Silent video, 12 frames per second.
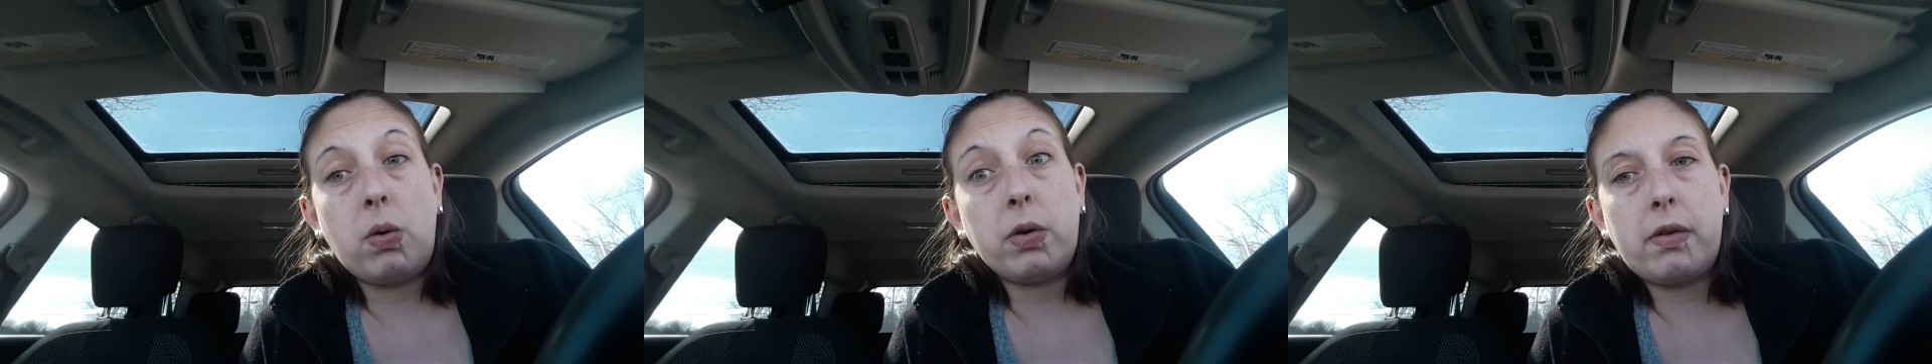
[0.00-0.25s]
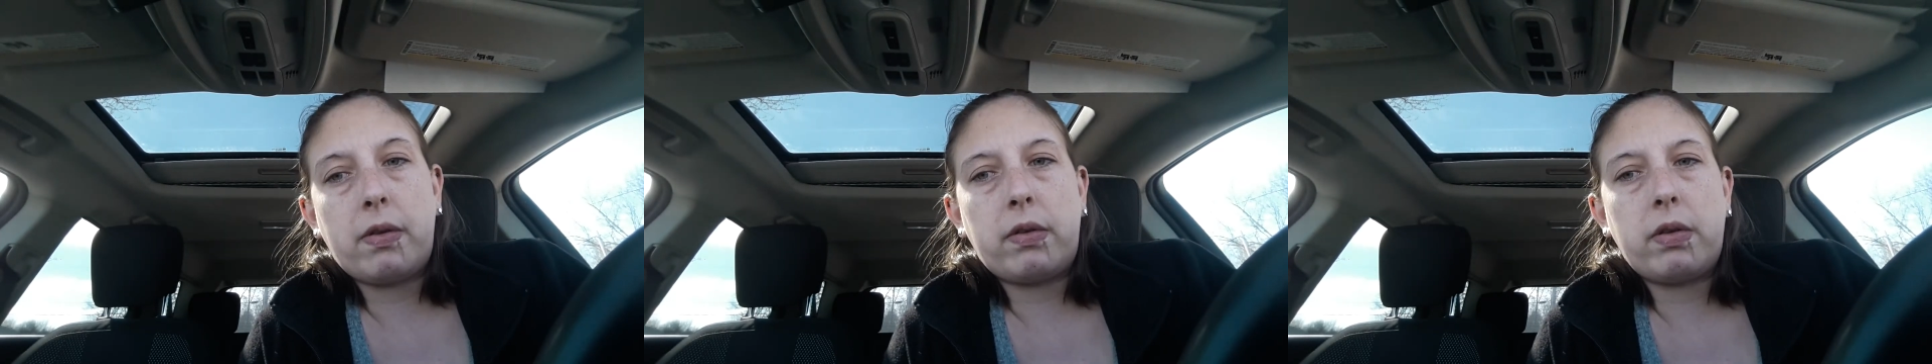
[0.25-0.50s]

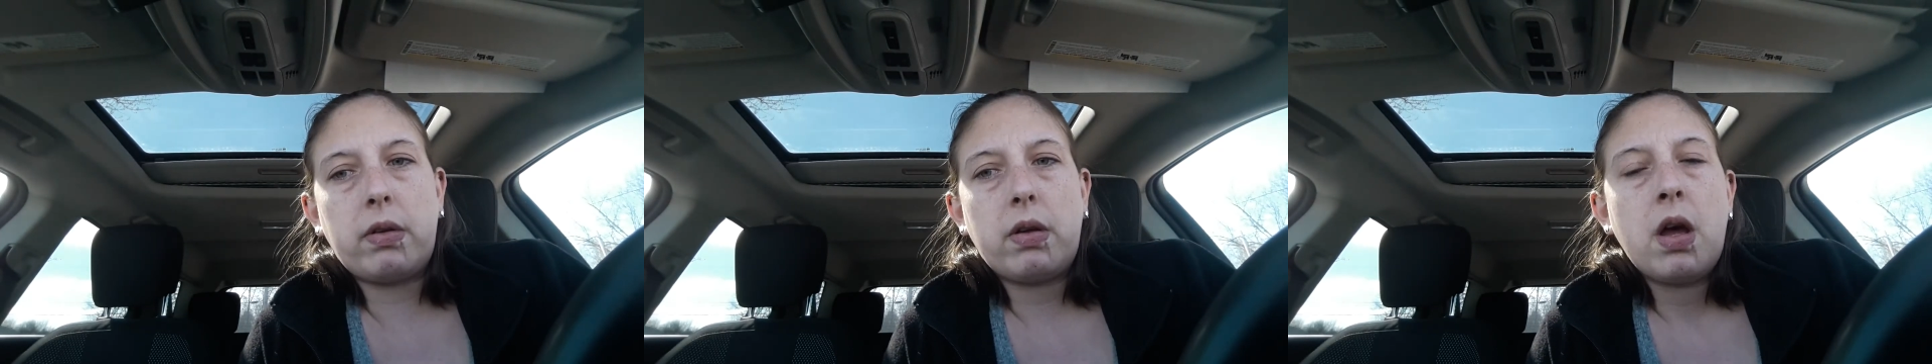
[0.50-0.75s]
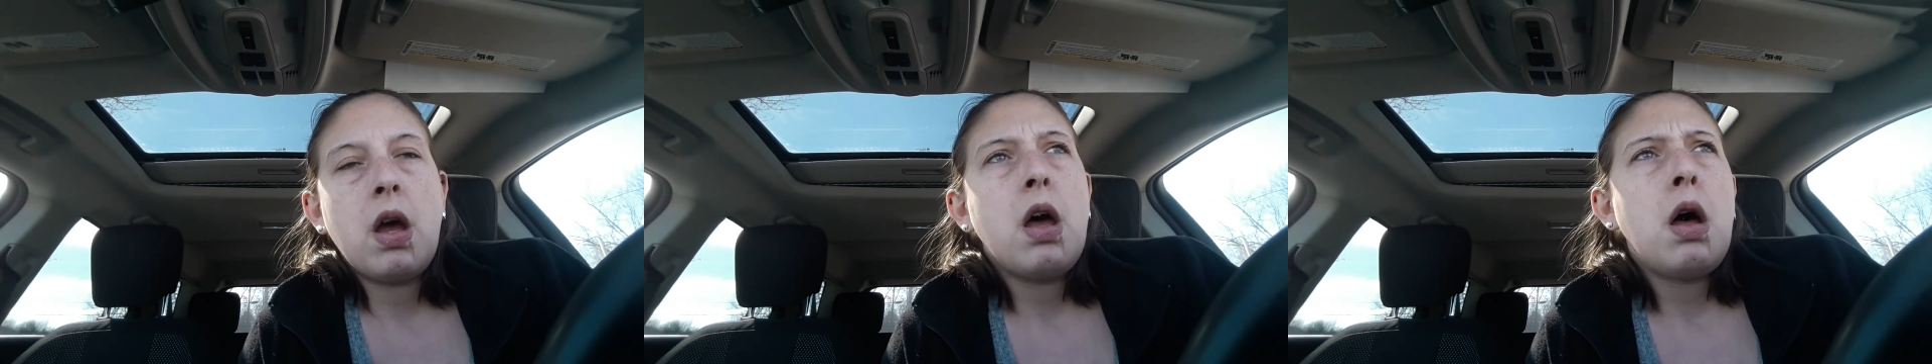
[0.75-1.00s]
oldest.
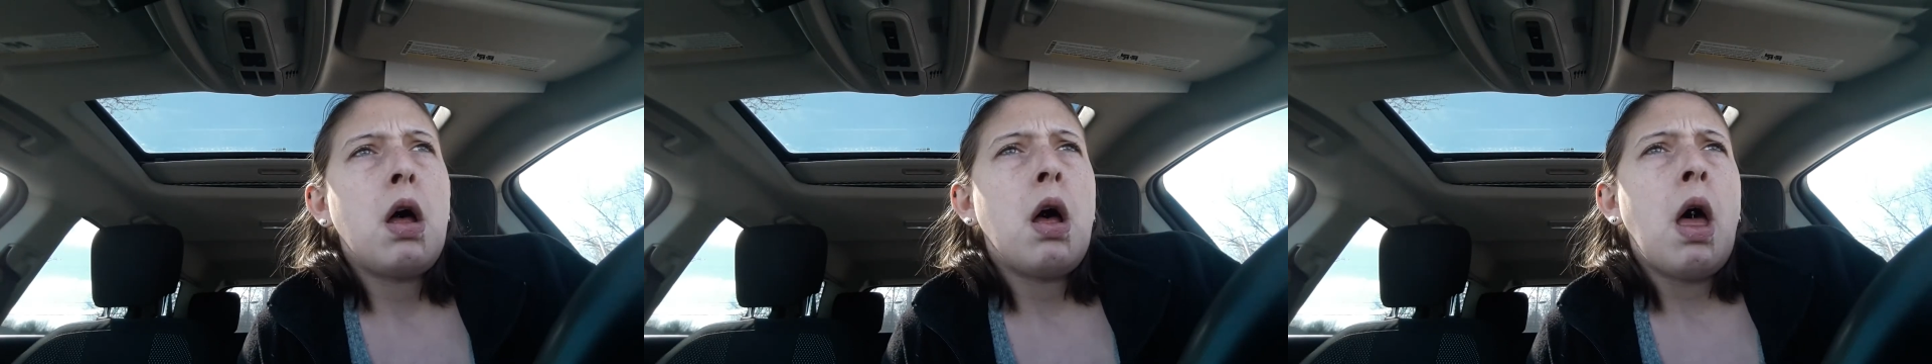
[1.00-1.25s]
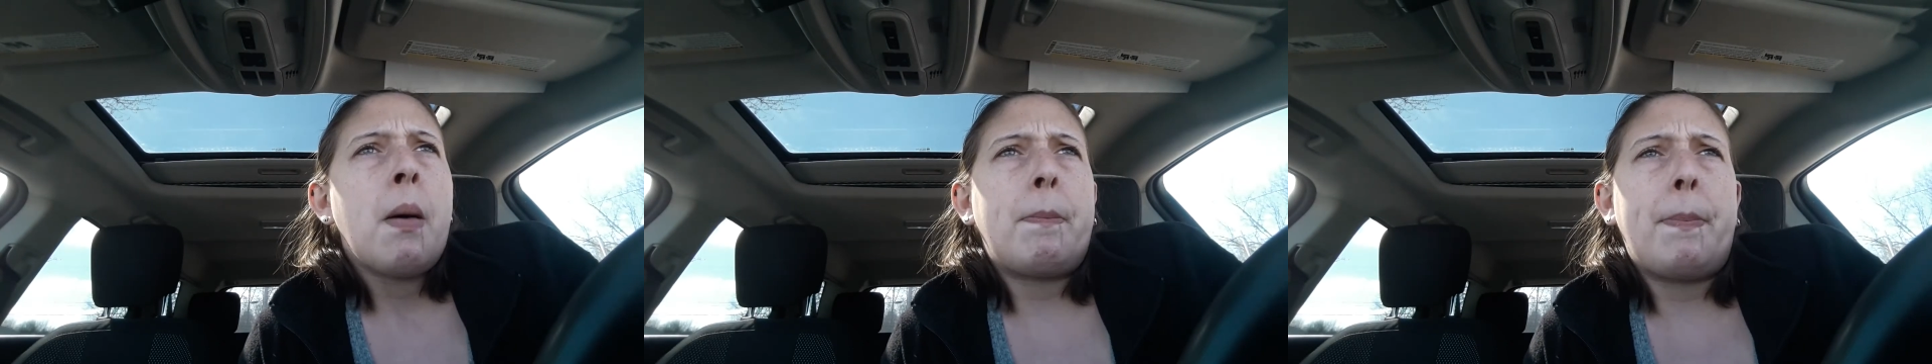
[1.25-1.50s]

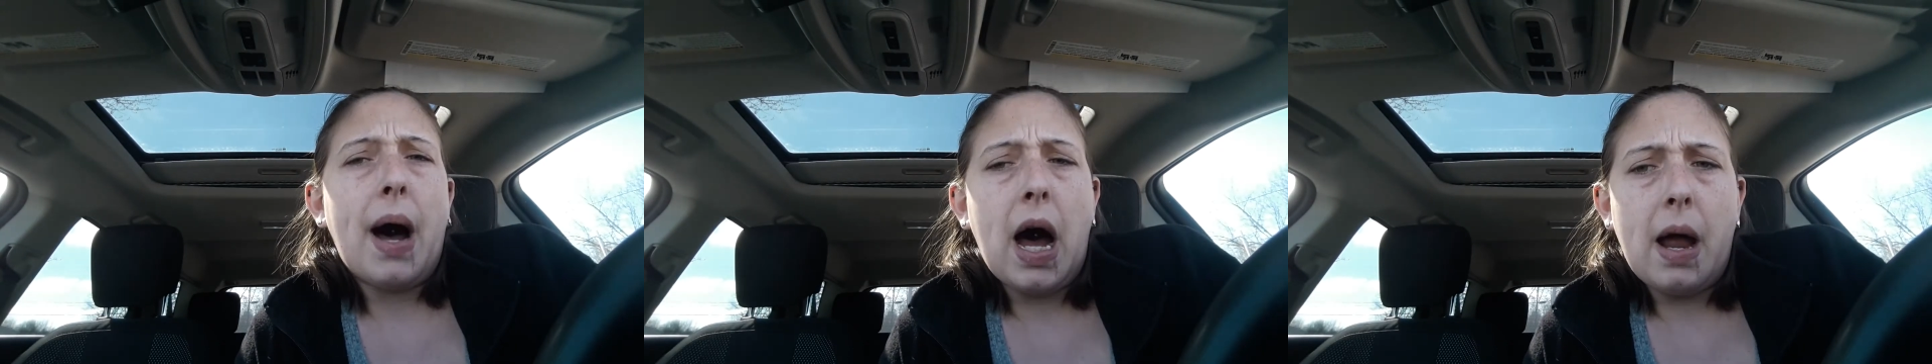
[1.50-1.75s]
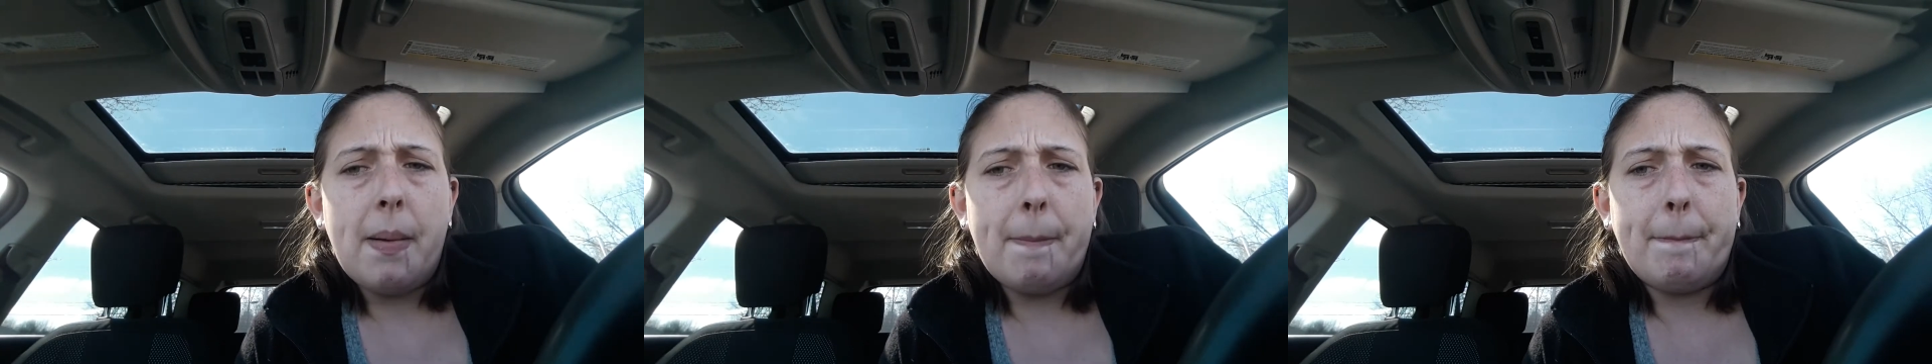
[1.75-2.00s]

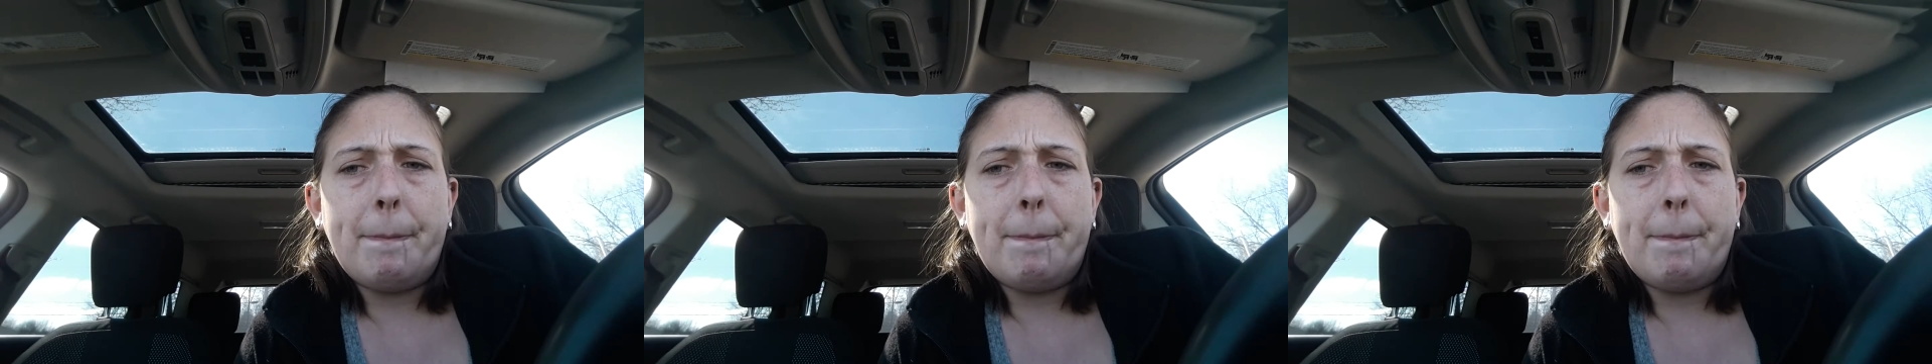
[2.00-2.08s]
But